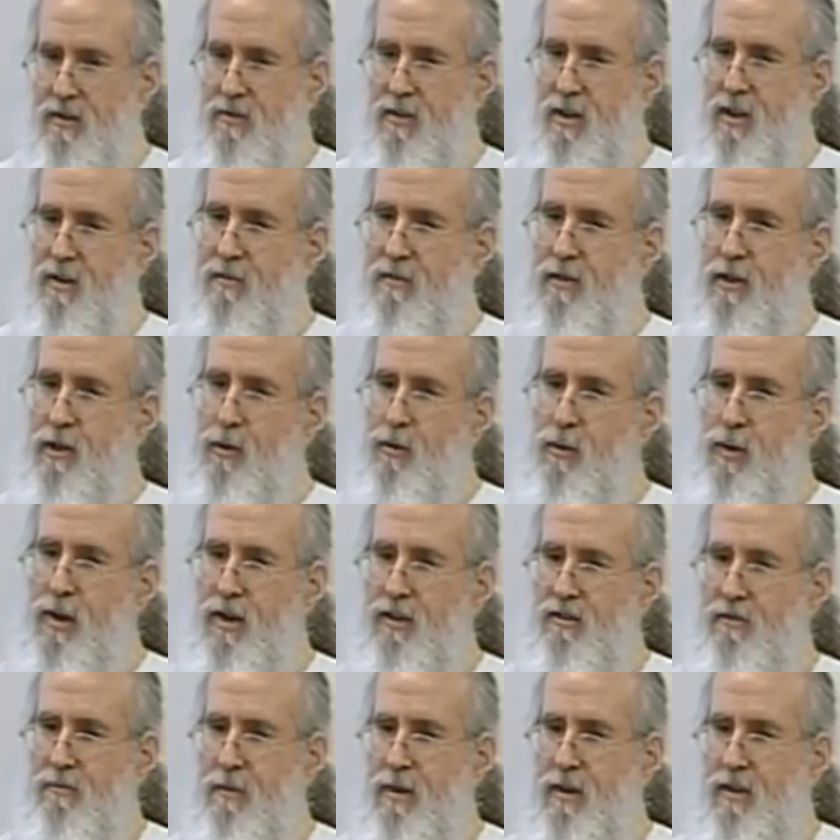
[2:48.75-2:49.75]
they have lower
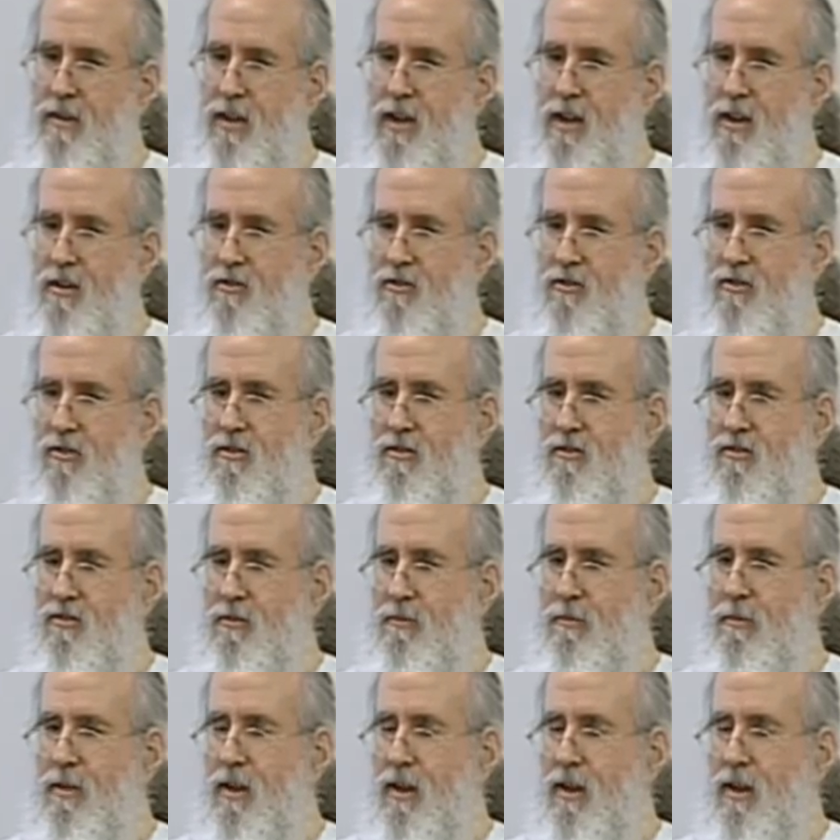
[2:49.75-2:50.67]
expectations from mm-hmm.